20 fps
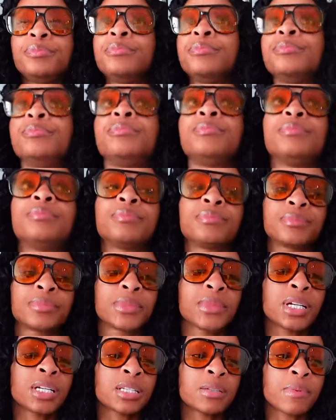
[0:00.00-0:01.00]

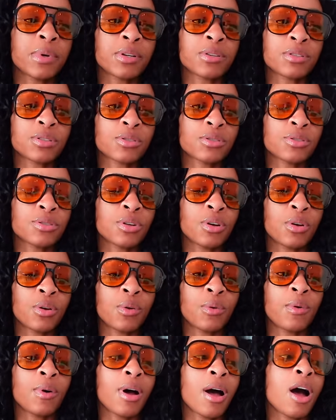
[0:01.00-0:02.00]
It smells
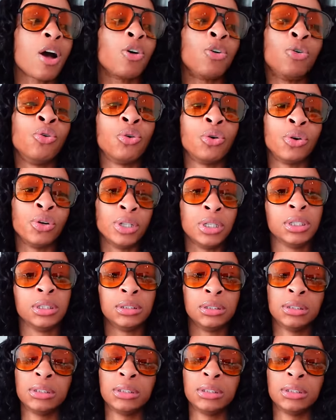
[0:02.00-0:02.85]
so good.